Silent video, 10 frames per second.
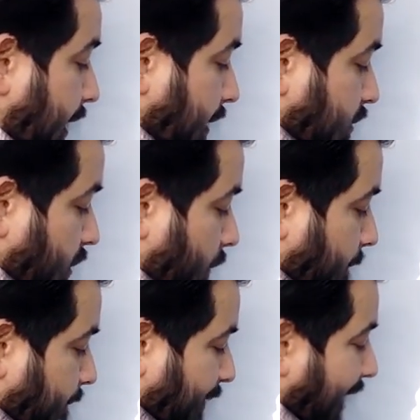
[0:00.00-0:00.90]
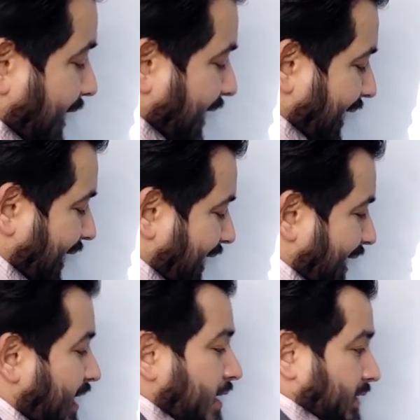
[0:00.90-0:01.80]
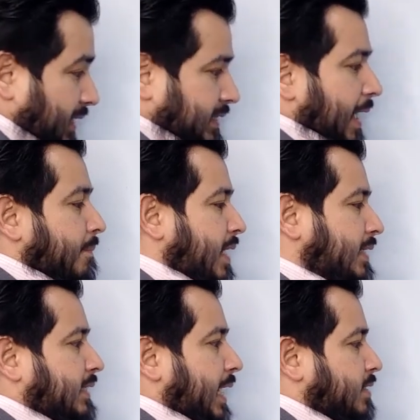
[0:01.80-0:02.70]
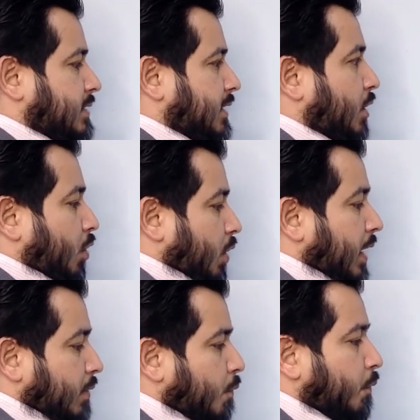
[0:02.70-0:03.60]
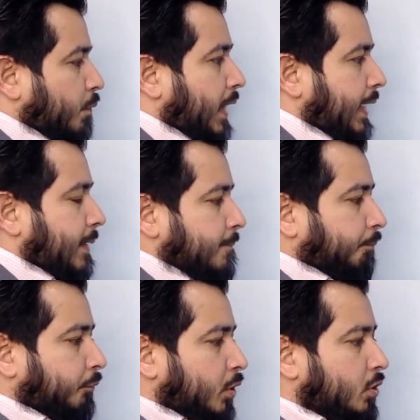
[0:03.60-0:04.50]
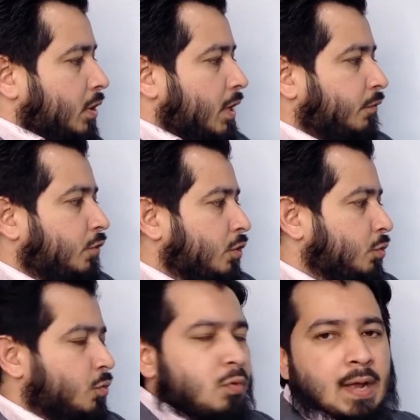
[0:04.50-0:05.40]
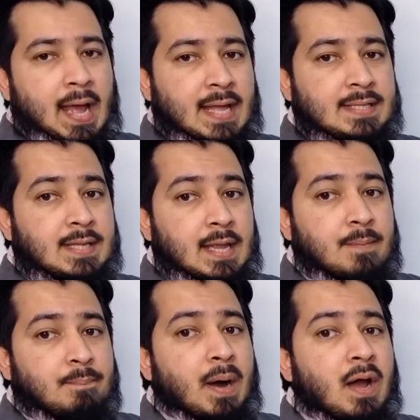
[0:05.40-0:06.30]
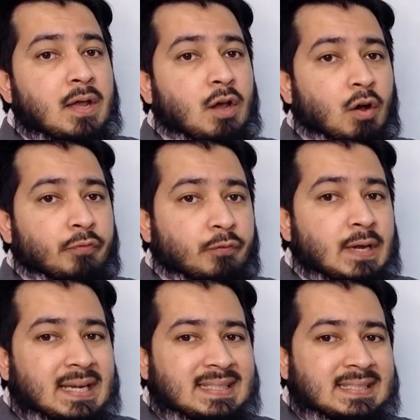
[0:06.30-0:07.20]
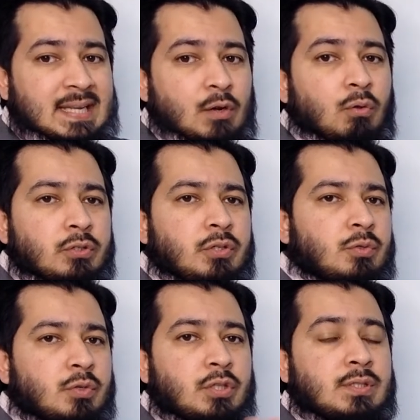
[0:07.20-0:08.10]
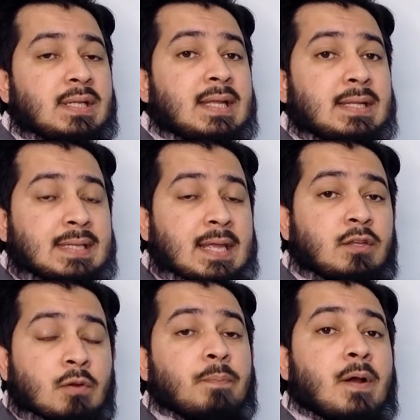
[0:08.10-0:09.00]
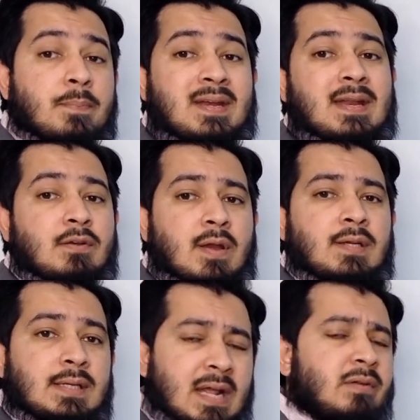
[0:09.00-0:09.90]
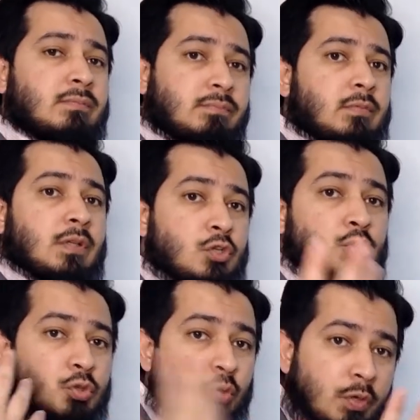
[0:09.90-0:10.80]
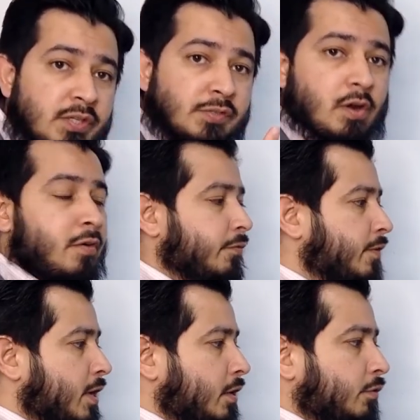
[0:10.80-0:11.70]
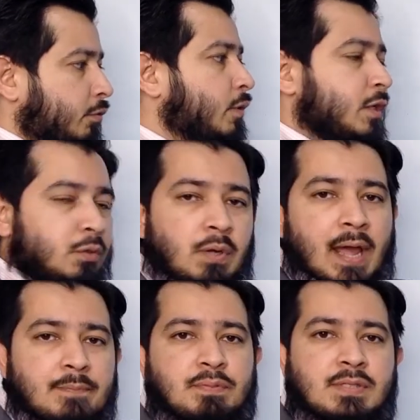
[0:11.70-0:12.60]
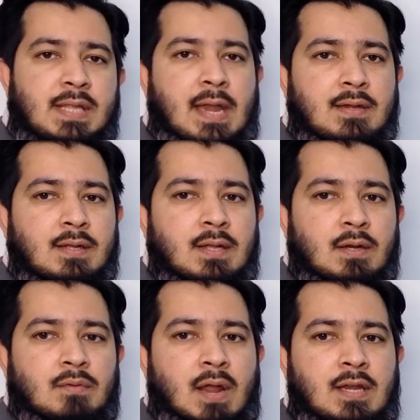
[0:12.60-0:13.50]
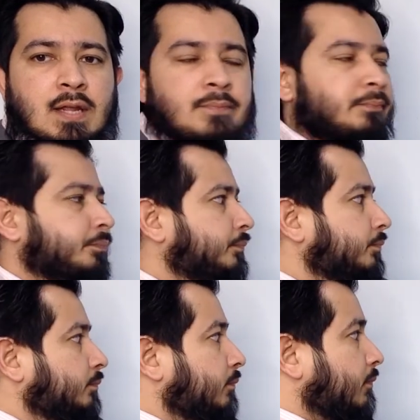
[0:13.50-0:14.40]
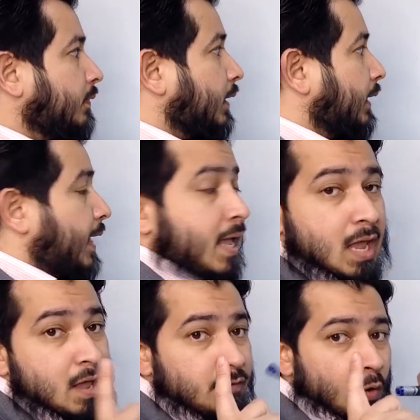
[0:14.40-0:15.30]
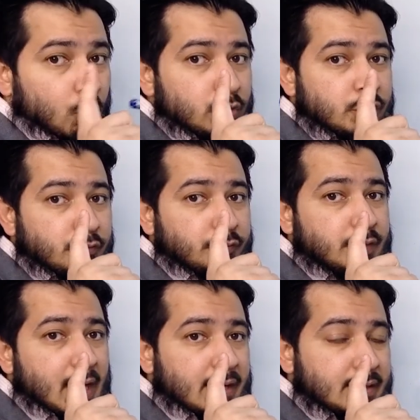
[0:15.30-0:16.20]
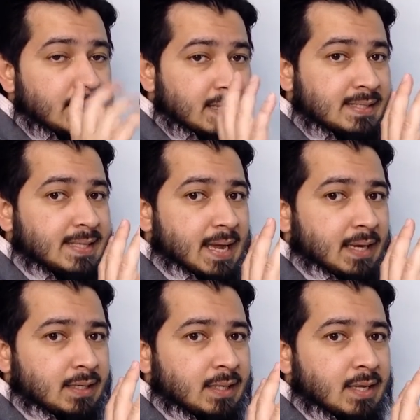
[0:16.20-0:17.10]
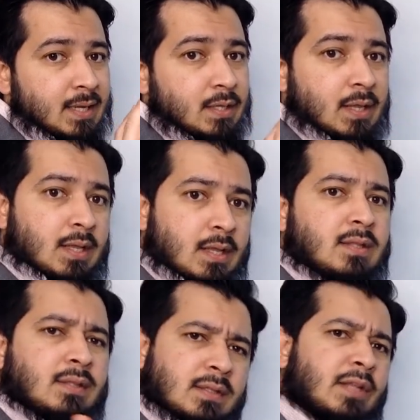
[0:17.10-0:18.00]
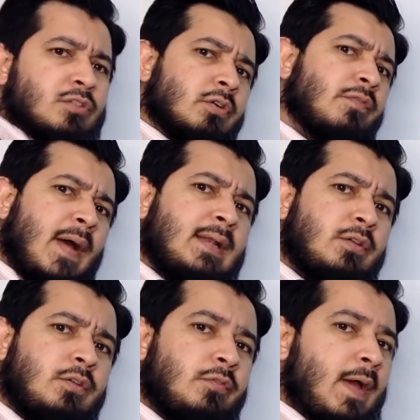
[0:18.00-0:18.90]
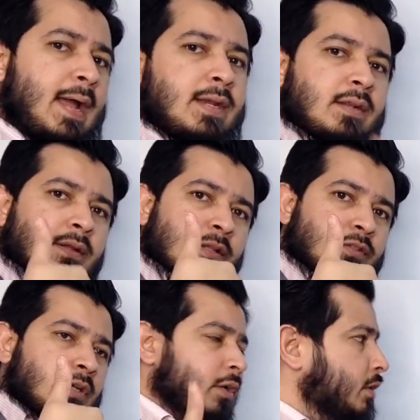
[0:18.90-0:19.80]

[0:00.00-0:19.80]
So does that make sense? Like, if you, as a buyer of real estate, all you do is take your apartment and rent it out, you do deserve 3 to 9%, right? If all you've done is that's good value you've added. It's good.